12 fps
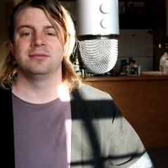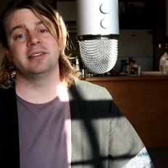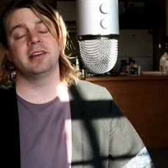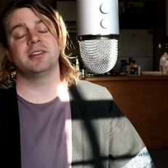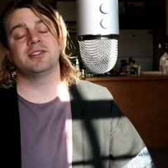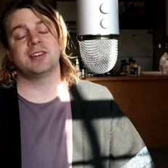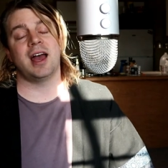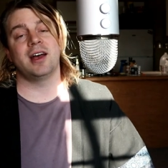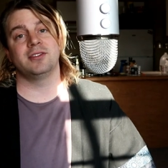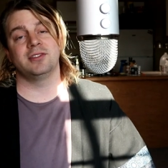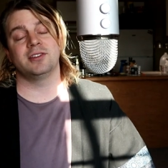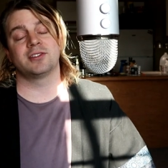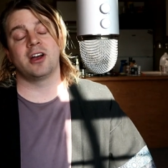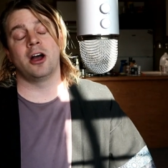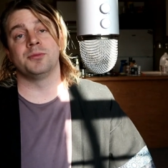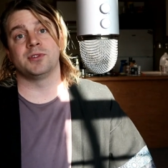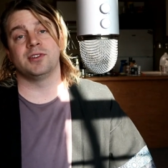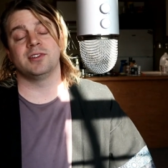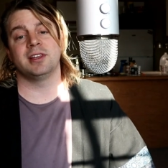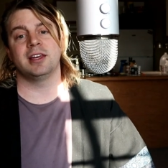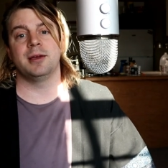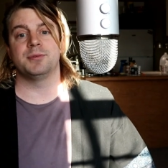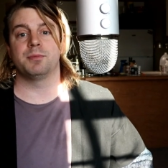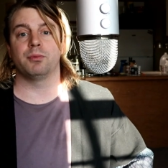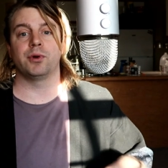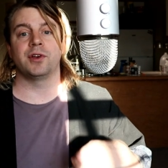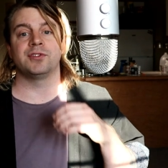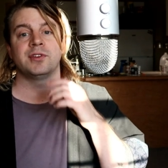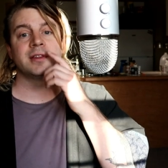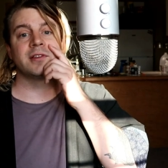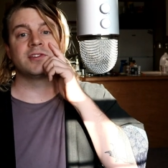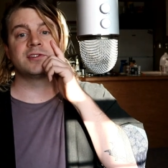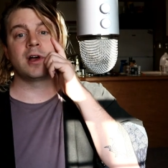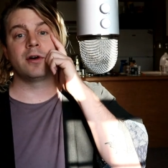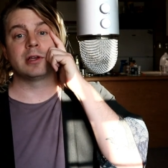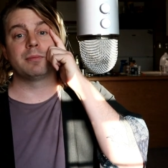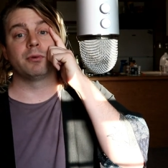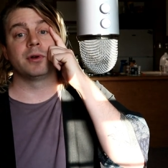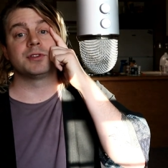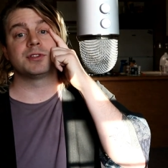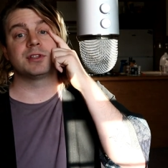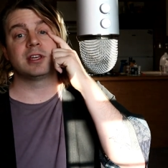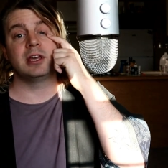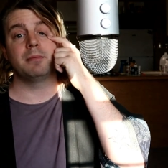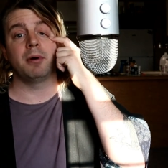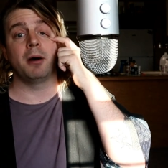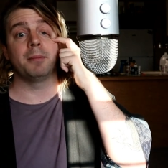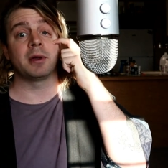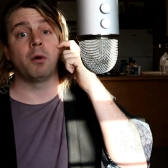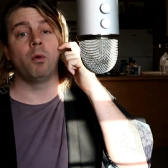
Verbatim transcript: This, at, this comes as he keeps pressing the Saudi prince to keep pumping